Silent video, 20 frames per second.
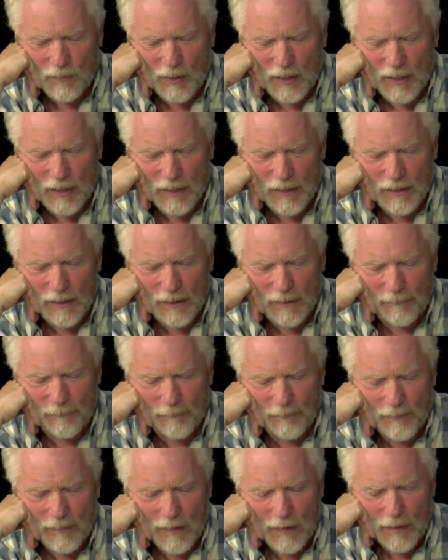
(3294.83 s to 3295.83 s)
But he
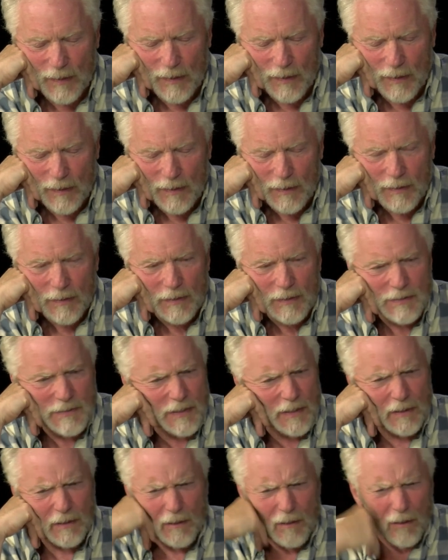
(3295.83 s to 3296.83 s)
um, he
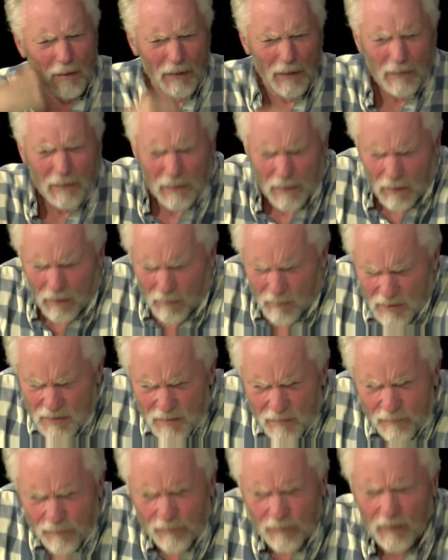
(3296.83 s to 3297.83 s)
said, you know, you can
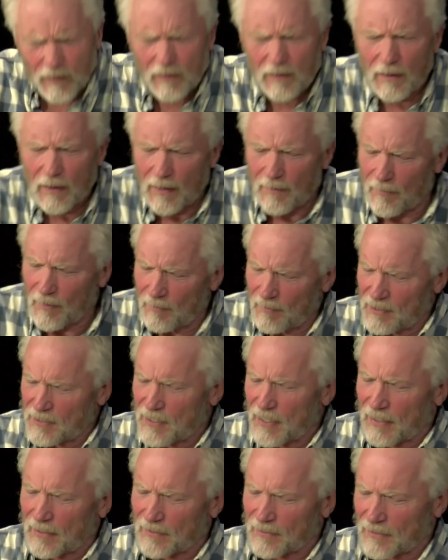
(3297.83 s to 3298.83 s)
almost feel. I, let me
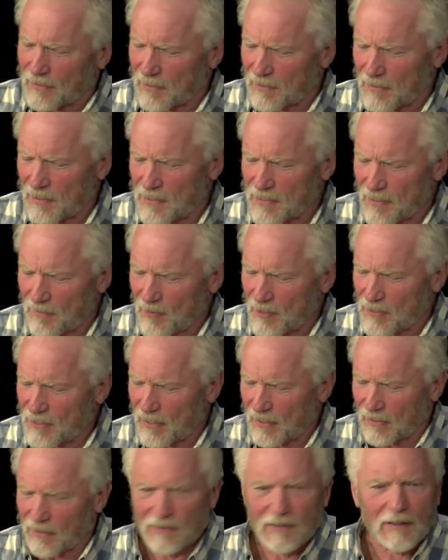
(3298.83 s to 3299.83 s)
take a look at these. I'm going
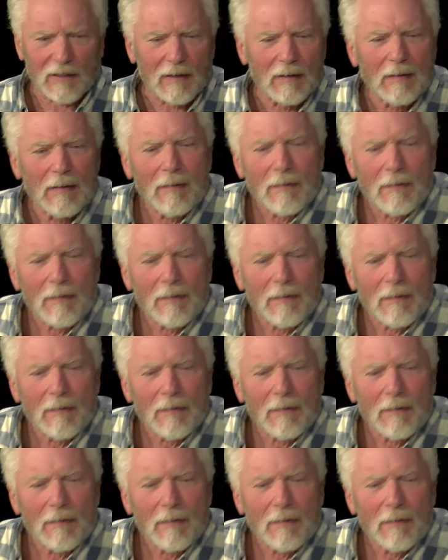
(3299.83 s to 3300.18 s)
to take a look.